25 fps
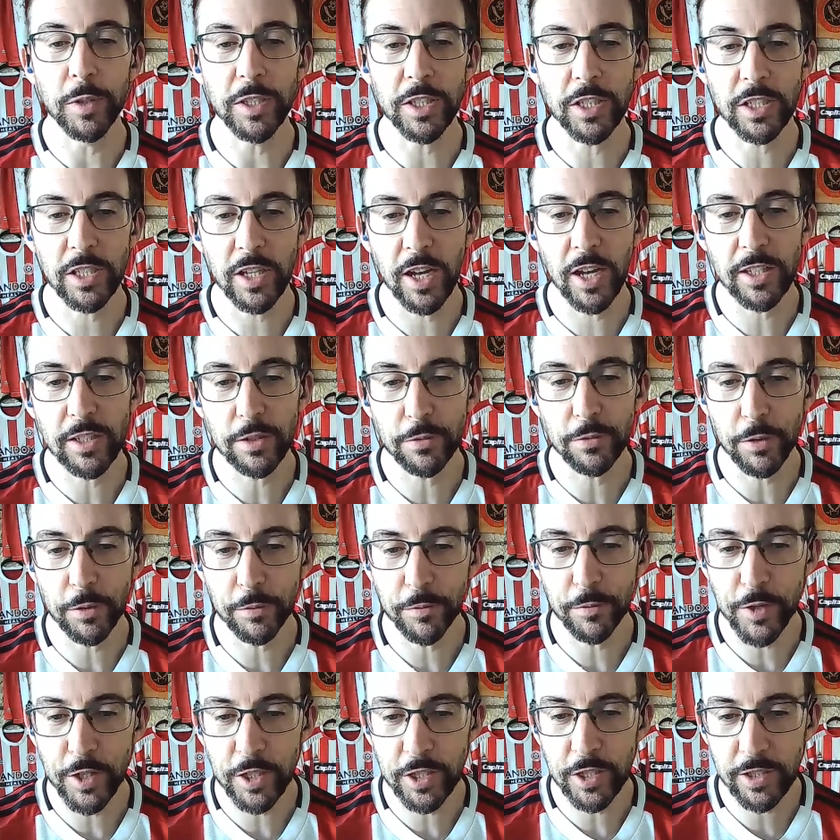but started for
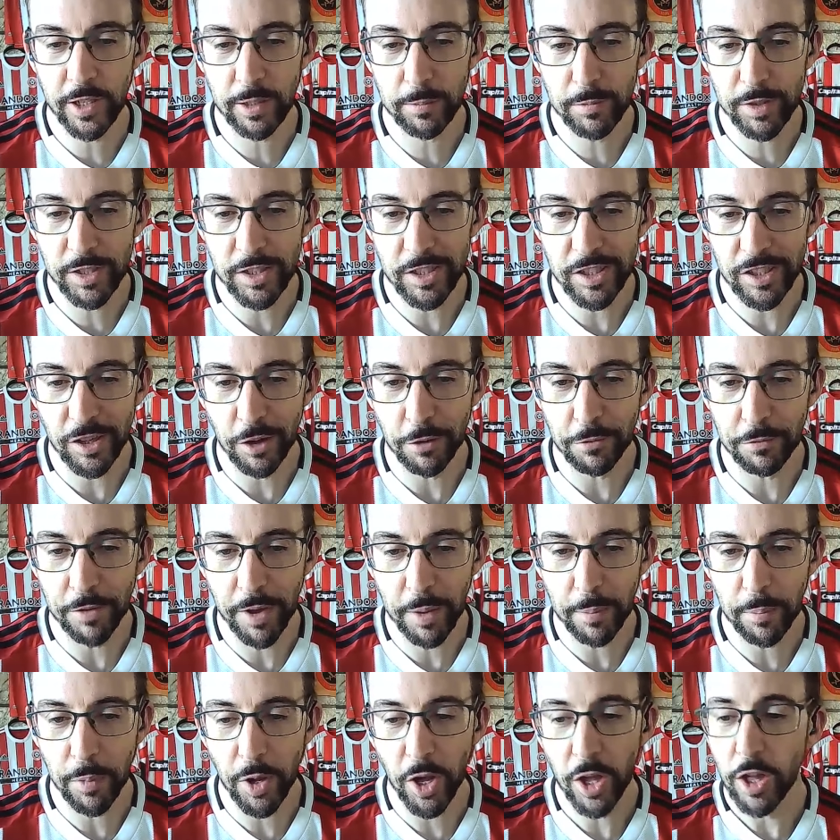the first time since
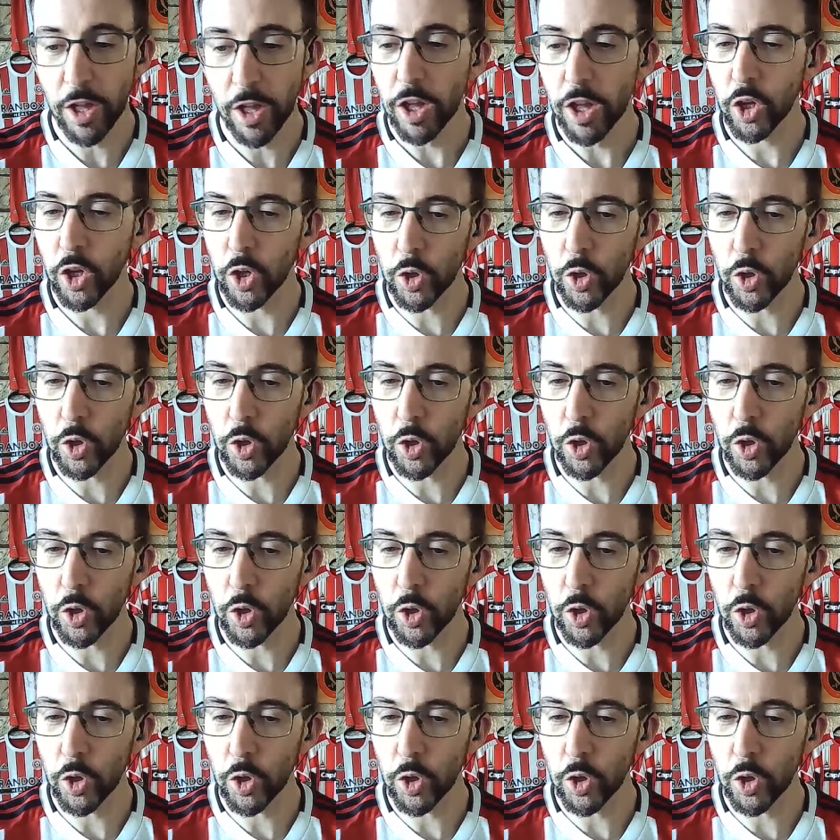November.